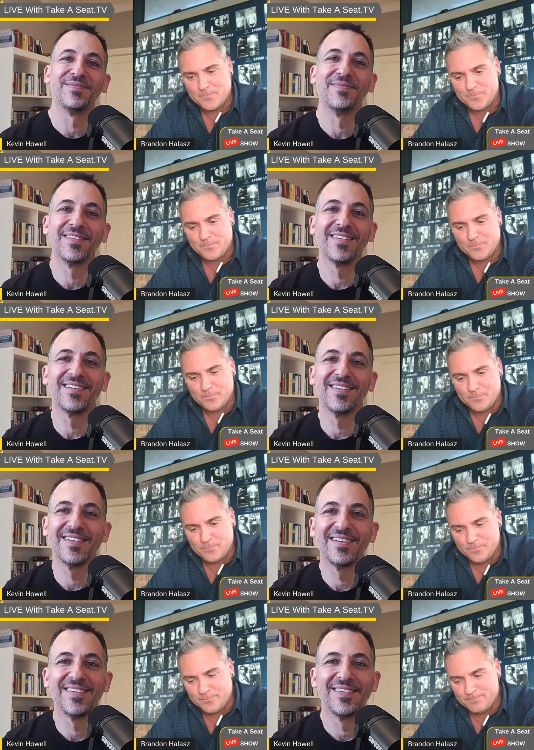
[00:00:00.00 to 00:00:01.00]

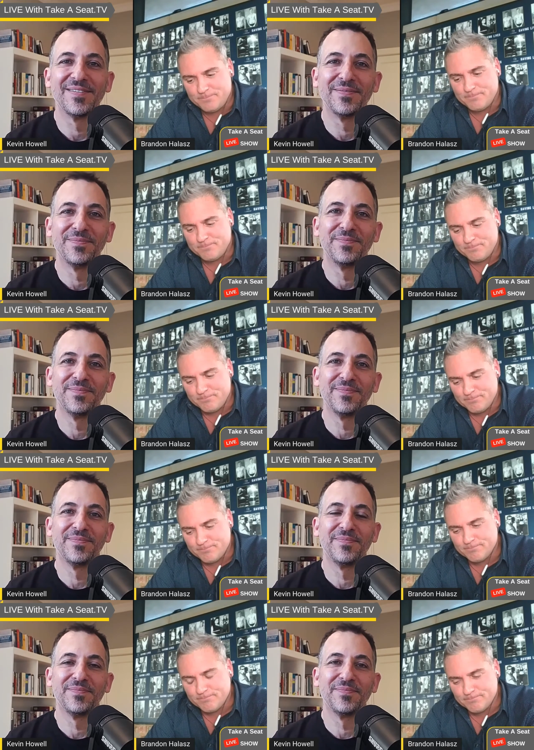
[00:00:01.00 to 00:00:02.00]

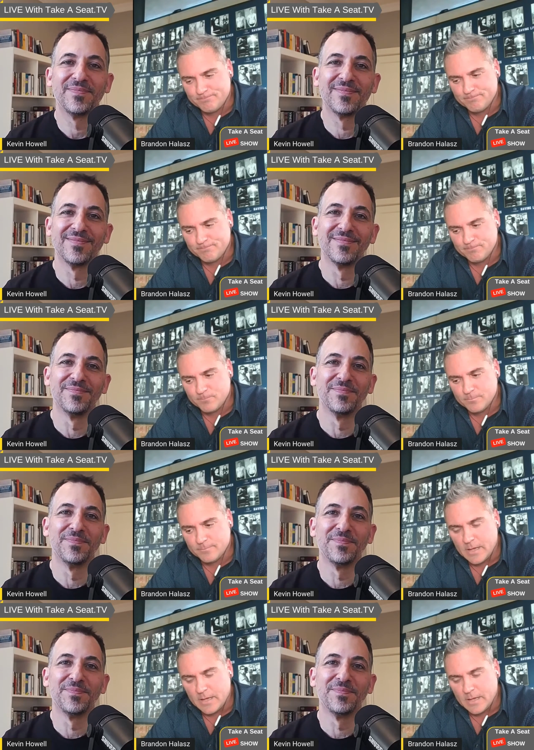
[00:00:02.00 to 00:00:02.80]
Nobody speaks.